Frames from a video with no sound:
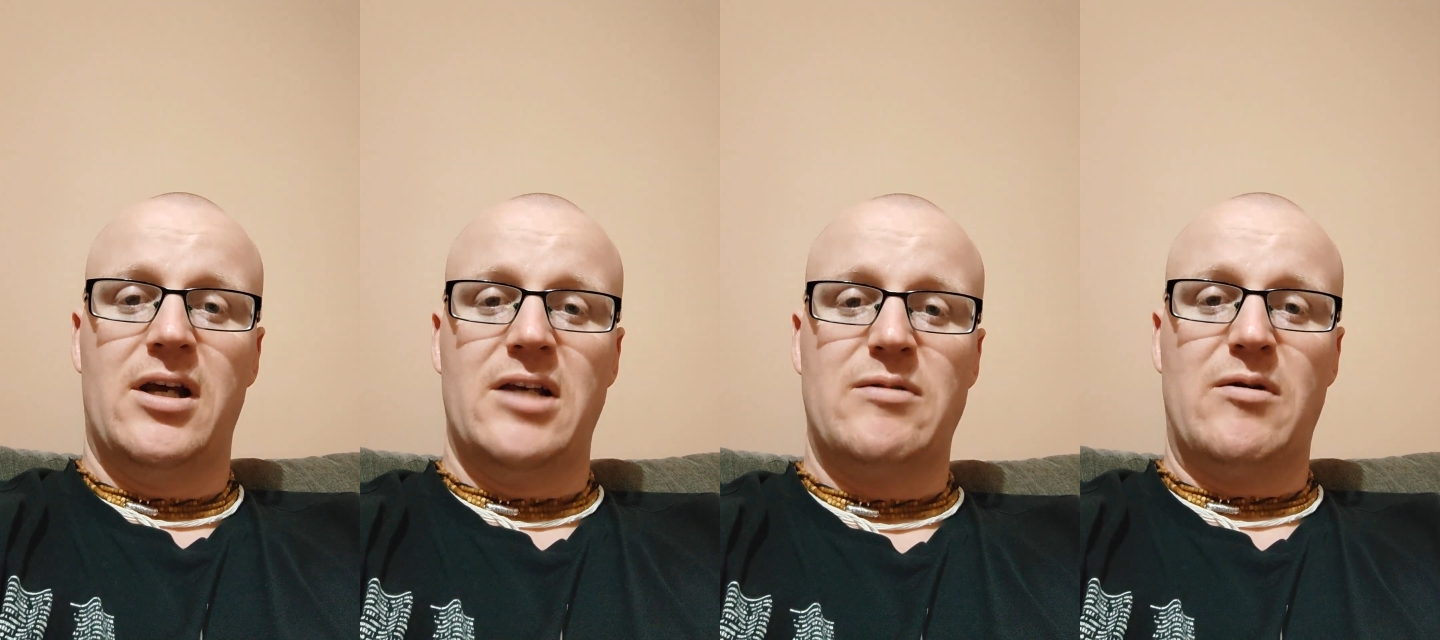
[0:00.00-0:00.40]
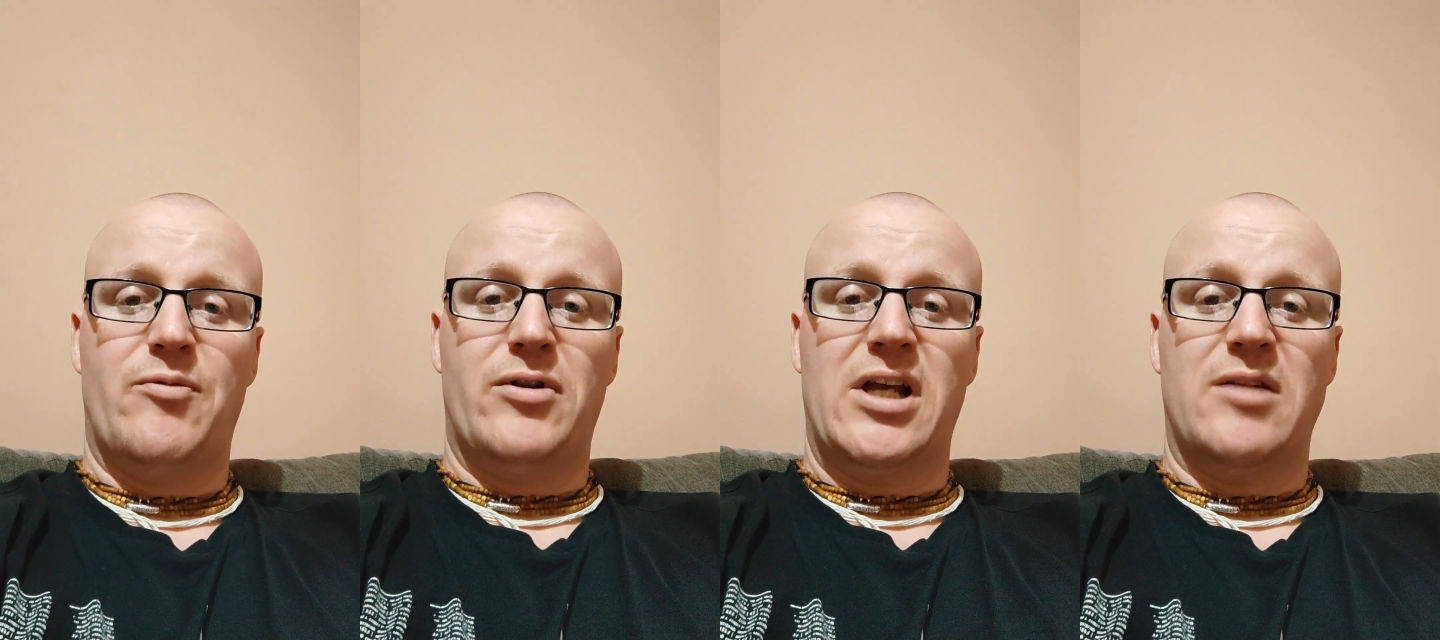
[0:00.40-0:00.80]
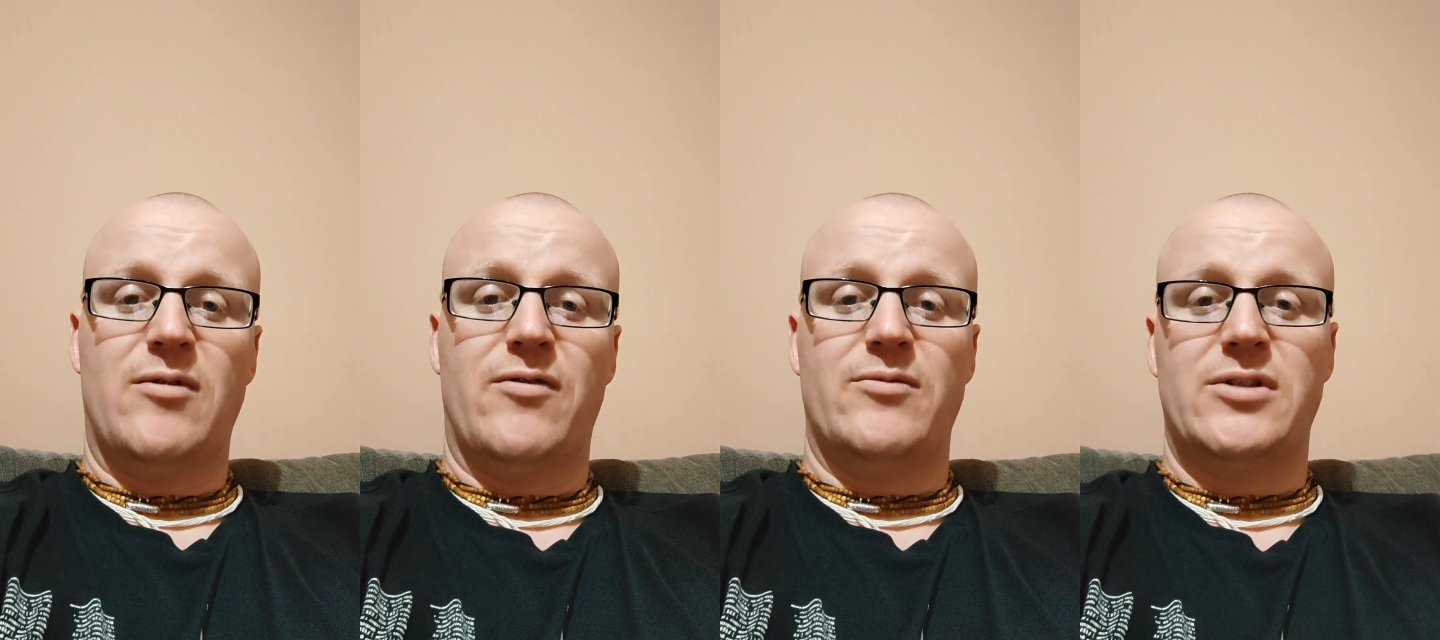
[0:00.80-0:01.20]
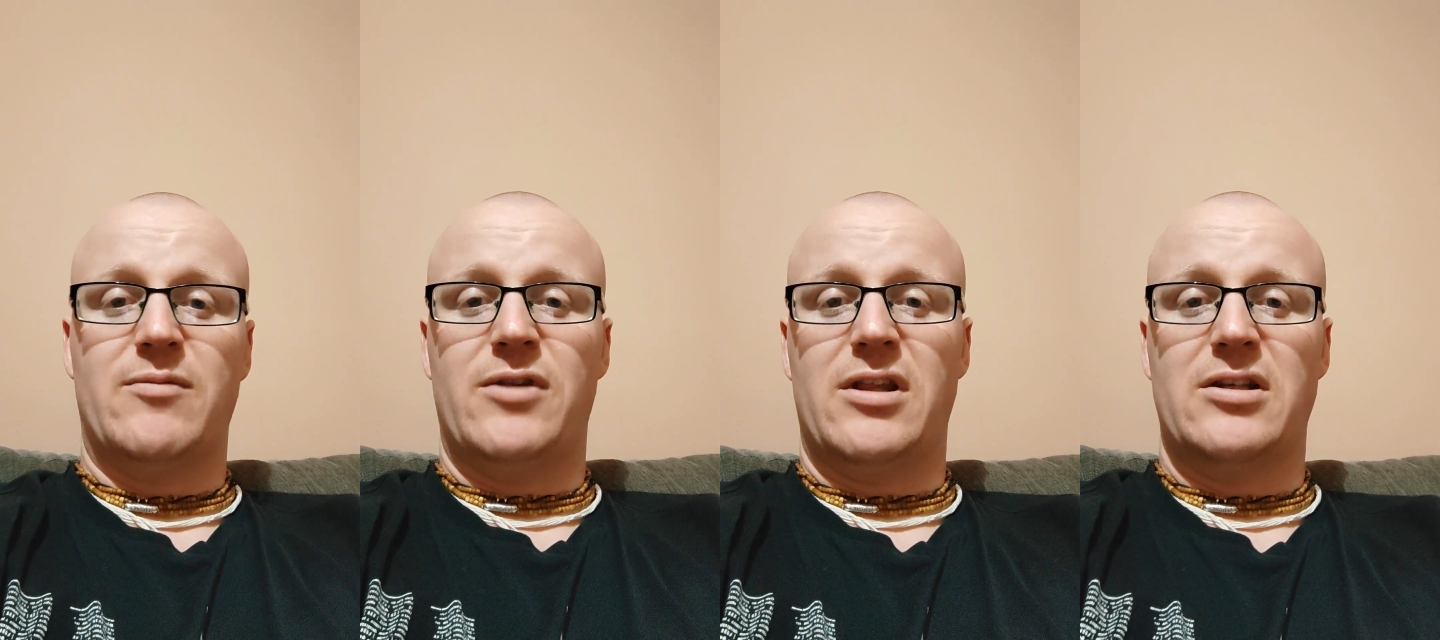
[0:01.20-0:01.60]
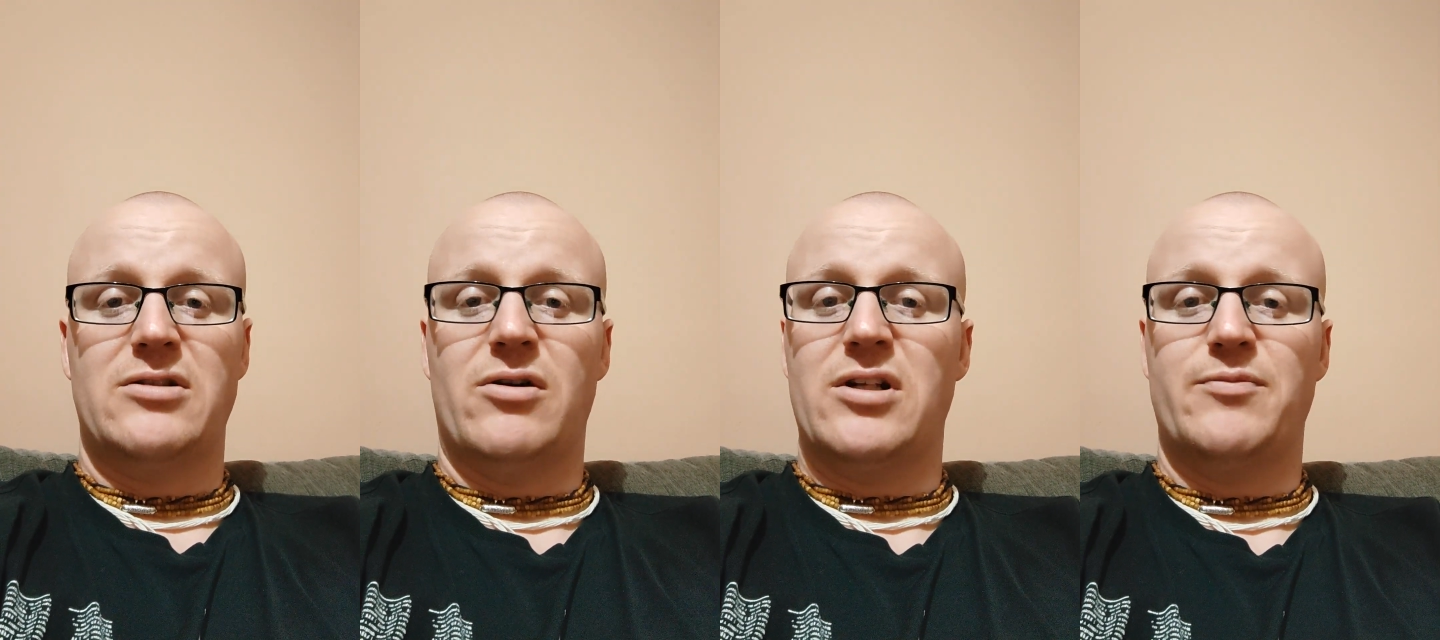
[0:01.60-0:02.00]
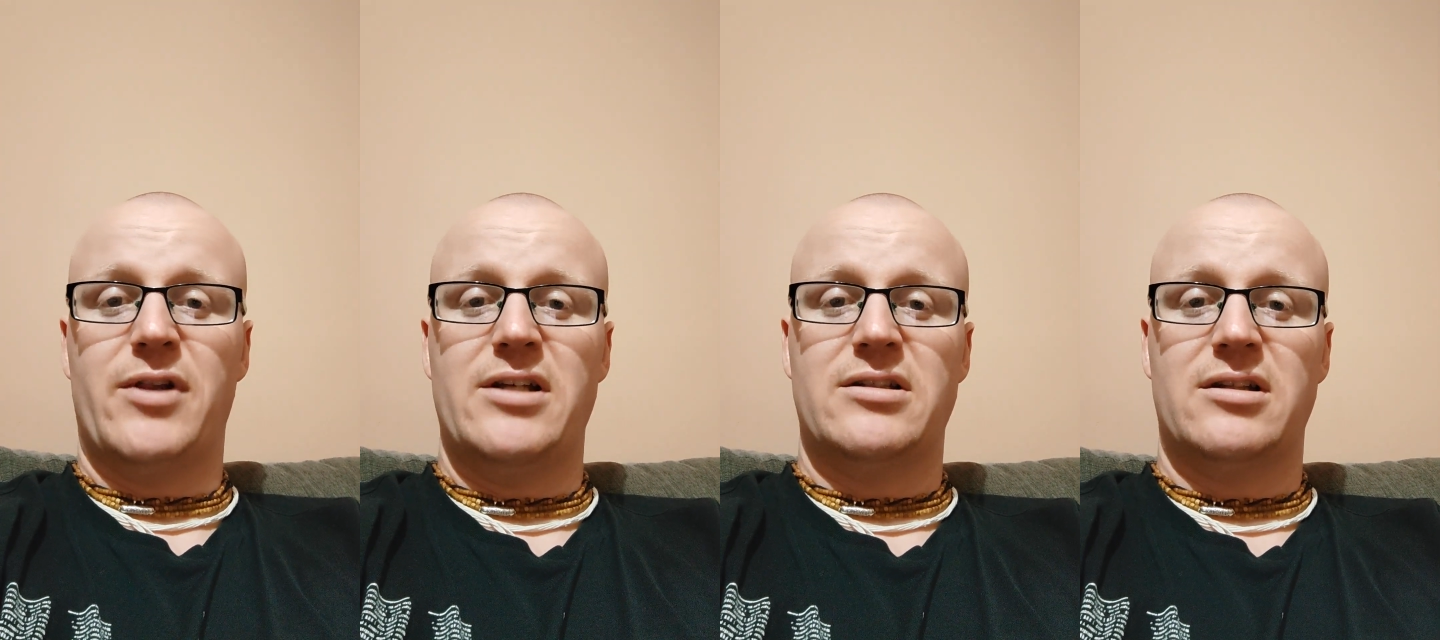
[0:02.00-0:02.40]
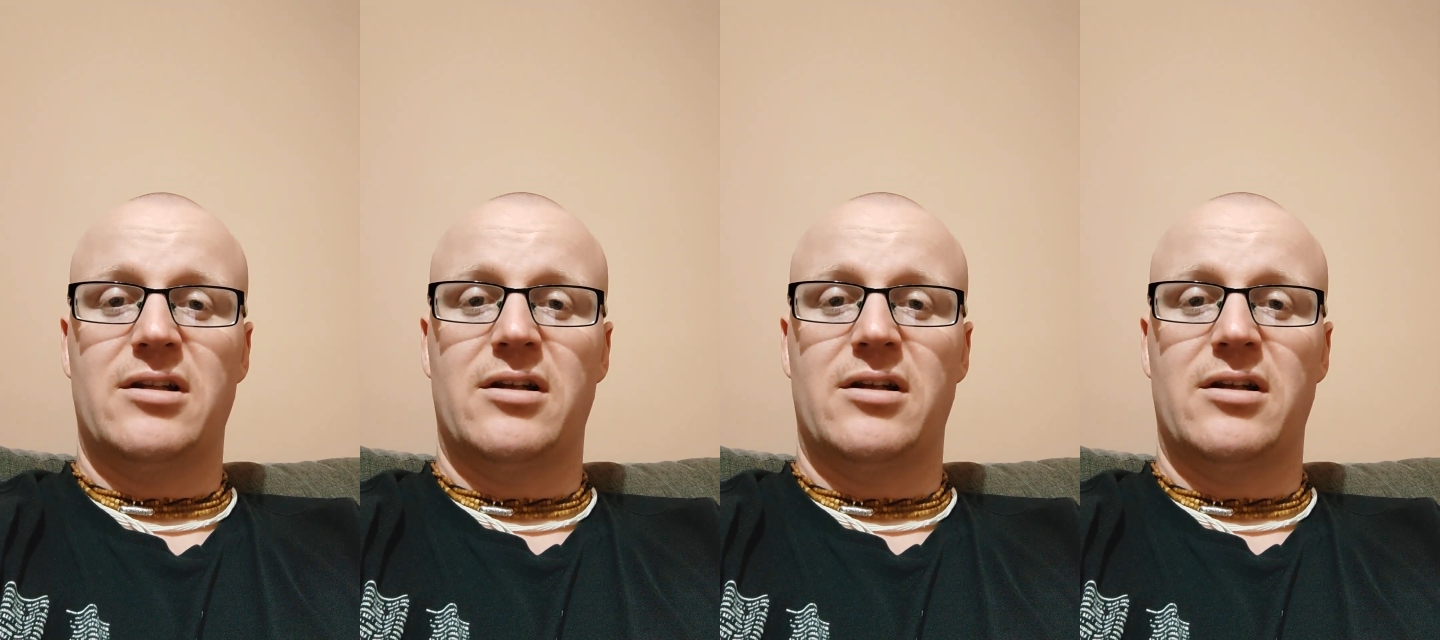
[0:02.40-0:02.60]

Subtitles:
It's maybe protecting me from something that's not as pleasant.